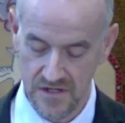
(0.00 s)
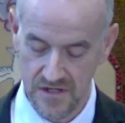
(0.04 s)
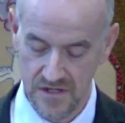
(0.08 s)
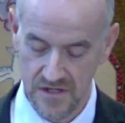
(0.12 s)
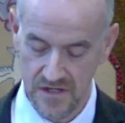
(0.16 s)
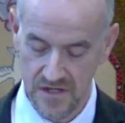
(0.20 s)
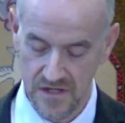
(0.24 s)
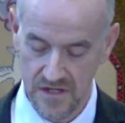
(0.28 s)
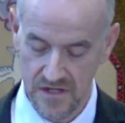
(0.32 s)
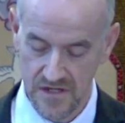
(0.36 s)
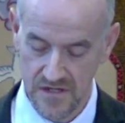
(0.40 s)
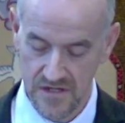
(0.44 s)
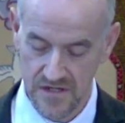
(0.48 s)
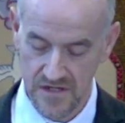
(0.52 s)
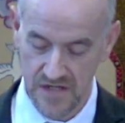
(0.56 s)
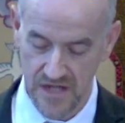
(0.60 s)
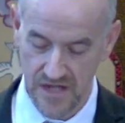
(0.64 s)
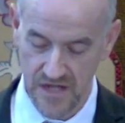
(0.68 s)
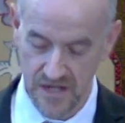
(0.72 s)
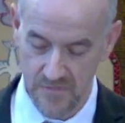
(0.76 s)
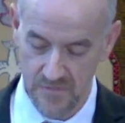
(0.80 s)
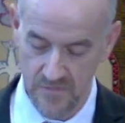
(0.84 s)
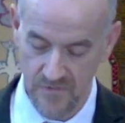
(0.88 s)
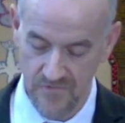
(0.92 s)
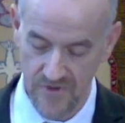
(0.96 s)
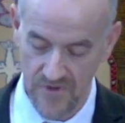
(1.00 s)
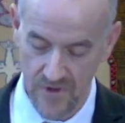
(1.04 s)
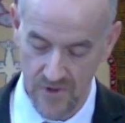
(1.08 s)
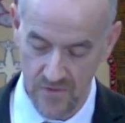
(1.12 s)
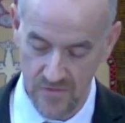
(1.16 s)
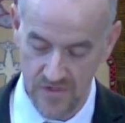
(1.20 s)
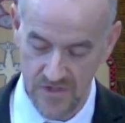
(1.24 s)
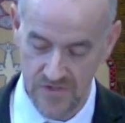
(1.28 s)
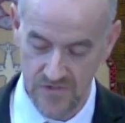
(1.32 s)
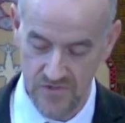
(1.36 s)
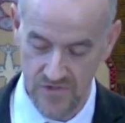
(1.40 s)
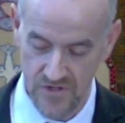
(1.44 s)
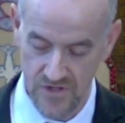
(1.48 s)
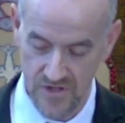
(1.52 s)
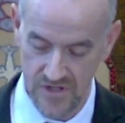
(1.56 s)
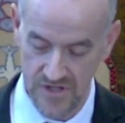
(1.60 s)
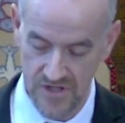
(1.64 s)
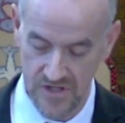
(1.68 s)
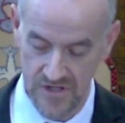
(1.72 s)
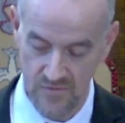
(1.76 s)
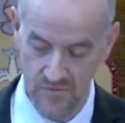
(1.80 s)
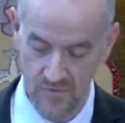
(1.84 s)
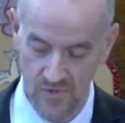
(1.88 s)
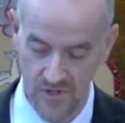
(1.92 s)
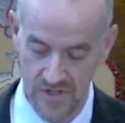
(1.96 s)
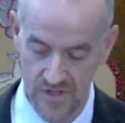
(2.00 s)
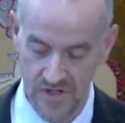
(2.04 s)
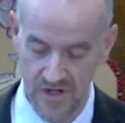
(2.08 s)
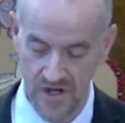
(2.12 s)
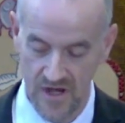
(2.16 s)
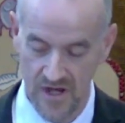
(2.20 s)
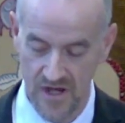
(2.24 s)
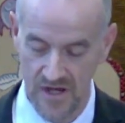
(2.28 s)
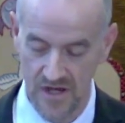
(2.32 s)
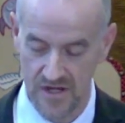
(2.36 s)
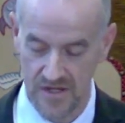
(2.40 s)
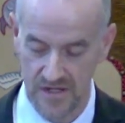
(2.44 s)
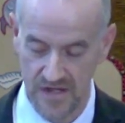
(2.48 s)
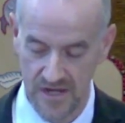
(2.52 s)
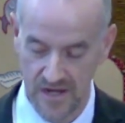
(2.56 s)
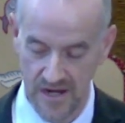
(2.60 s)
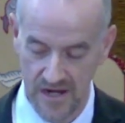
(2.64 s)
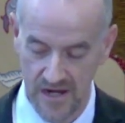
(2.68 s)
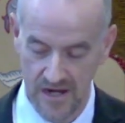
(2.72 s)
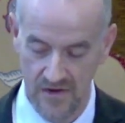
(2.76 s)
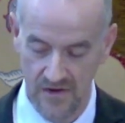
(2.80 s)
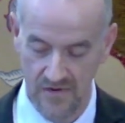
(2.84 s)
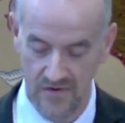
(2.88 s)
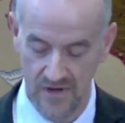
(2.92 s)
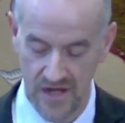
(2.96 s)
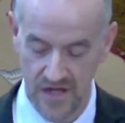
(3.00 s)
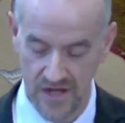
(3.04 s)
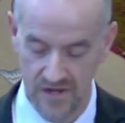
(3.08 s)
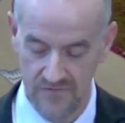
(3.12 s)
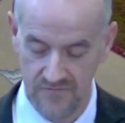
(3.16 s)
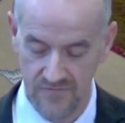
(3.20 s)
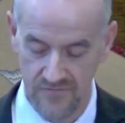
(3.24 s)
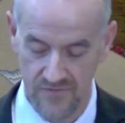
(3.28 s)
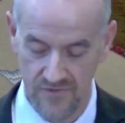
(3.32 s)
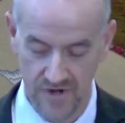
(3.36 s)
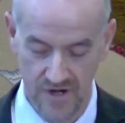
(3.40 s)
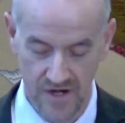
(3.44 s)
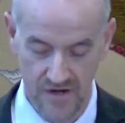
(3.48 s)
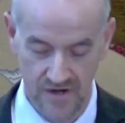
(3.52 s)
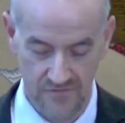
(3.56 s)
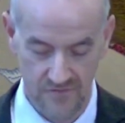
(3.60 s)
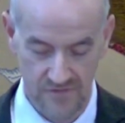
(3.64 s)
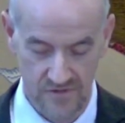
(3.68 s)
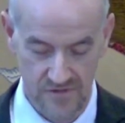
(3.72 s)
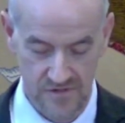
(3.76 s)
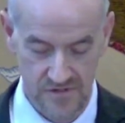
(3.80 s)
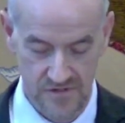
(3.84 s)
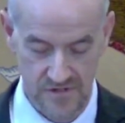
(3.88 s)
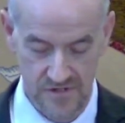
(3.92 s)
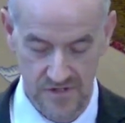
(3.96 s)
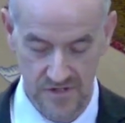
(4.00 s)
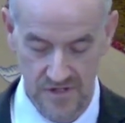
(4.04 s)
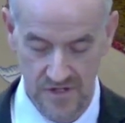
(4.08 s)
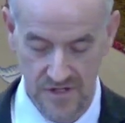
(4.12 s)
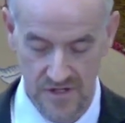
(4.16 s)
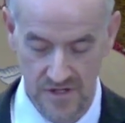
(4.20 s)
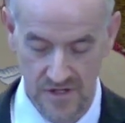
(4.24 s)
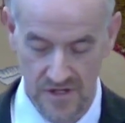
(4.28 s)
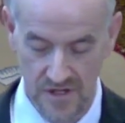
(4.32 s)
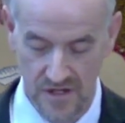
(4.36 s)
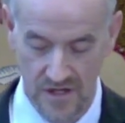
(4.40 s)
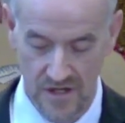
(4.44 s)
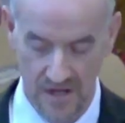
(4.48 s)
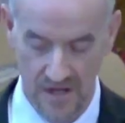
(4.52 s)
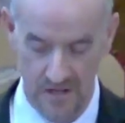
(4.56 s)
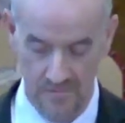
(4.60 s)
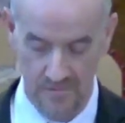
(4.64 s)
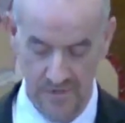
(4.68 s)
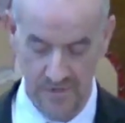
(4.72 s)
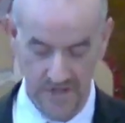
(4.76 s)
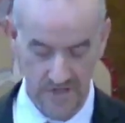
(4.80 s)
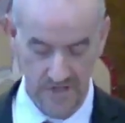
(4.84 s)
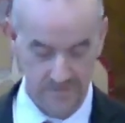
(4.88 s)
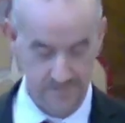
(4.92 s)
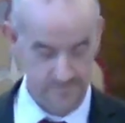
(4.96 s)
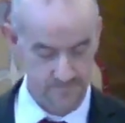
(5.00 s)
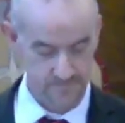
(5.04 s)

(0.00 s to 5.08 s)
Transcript: In the name of the Holy Trinity, one God, now and forever. Amen.